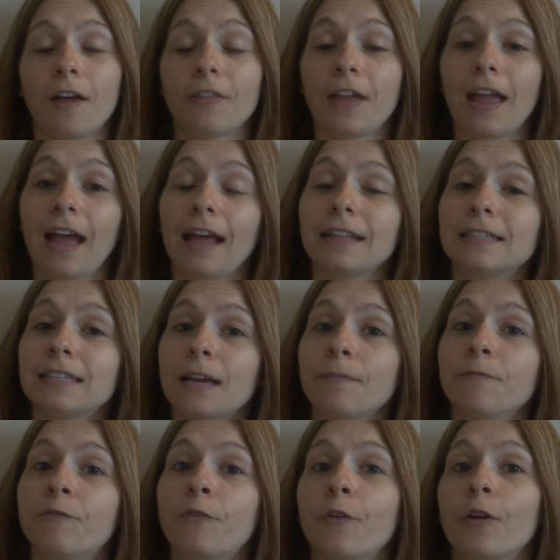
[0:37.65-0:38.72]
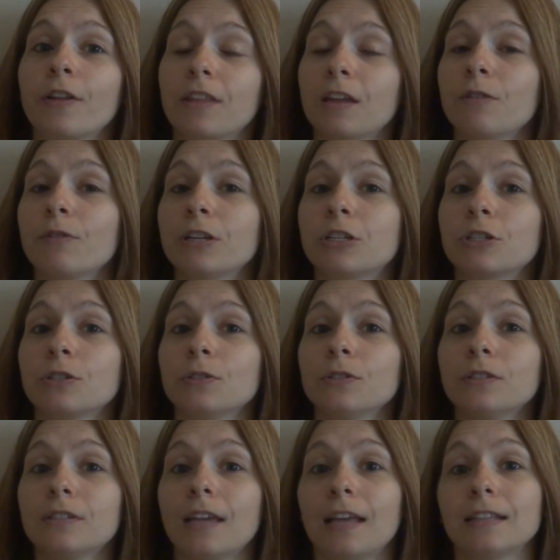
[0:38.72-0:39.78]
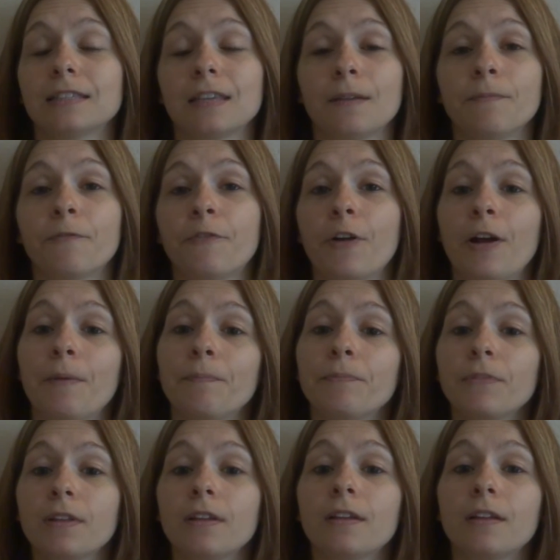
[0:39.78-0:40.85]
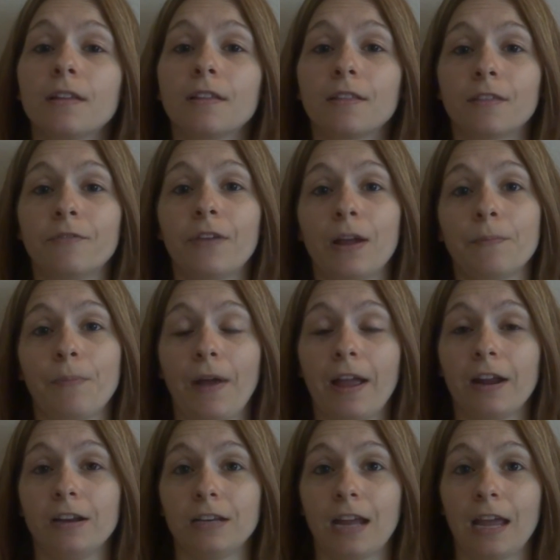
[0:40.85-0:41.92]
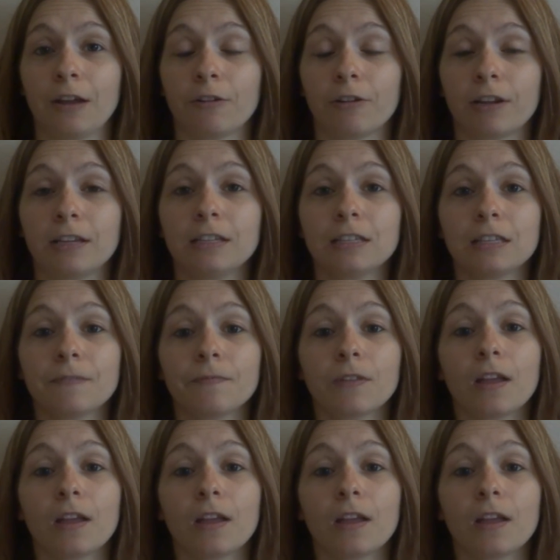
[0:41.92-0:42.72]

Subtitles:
They had some for the originals and some from the Vampire Diaries.